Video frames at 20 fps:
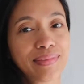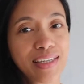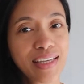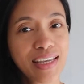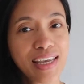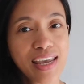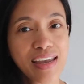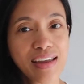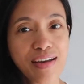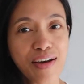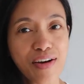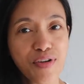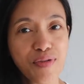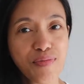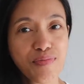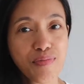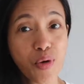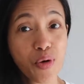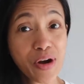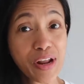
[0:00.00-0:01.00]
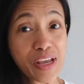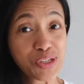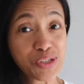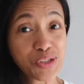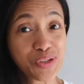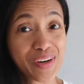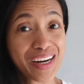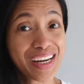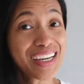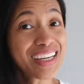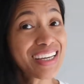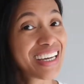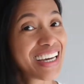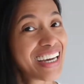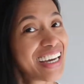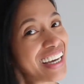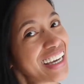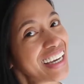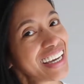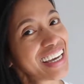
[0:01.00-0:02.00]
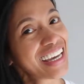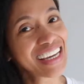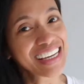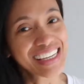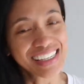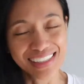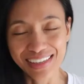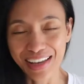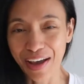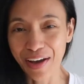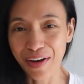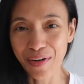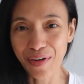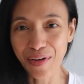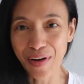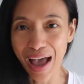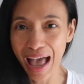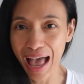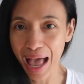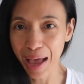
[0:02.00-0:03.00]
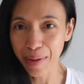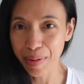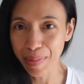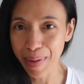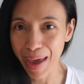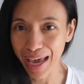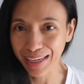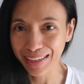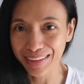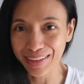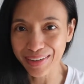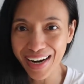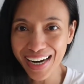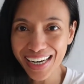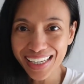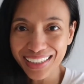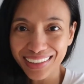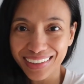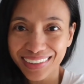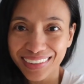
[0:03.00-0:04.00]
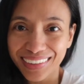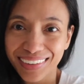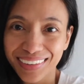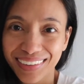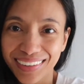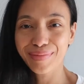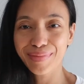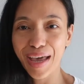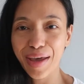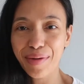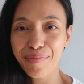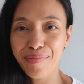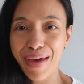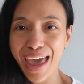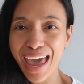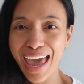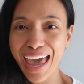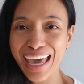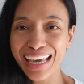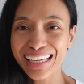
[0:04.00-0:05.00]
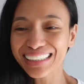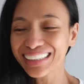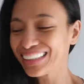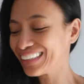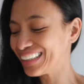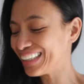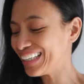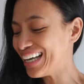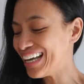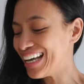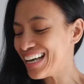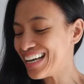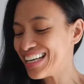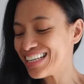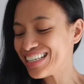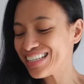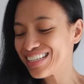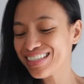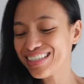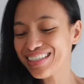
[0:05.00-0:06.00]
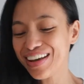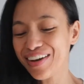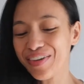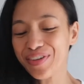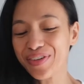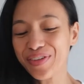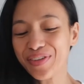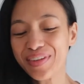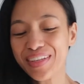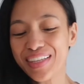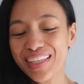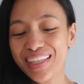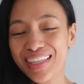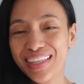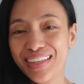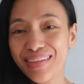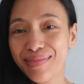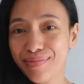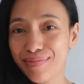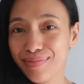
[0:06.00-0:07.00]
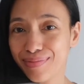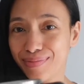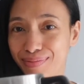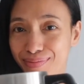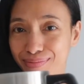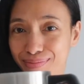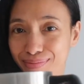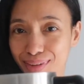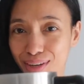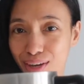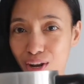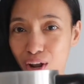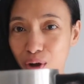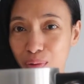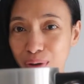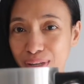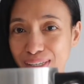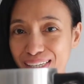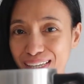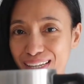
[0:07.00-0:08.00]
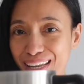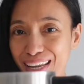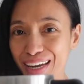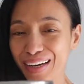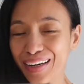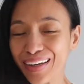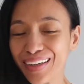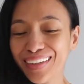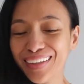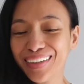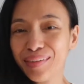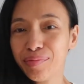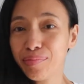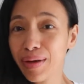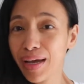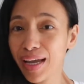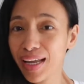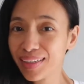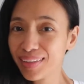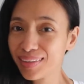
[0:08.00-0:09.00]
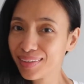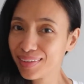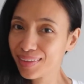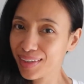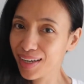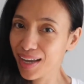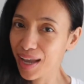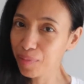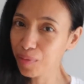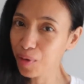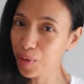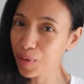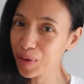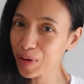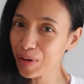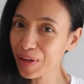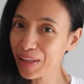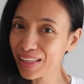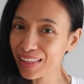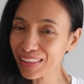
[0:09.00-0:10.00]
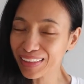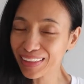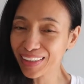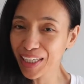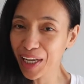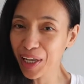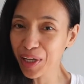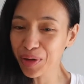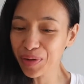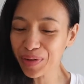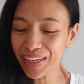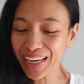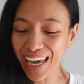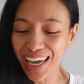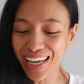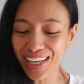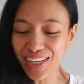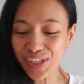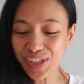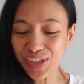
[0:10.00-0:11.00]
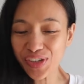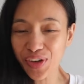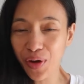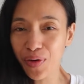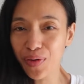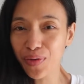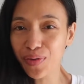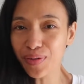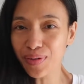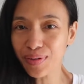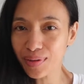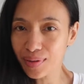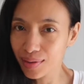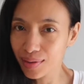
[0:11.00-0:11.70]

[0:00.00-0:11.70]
keto morning drink. So I'll be back, all right? I'm back. So you know what's in here, but I'm going to tell you again just so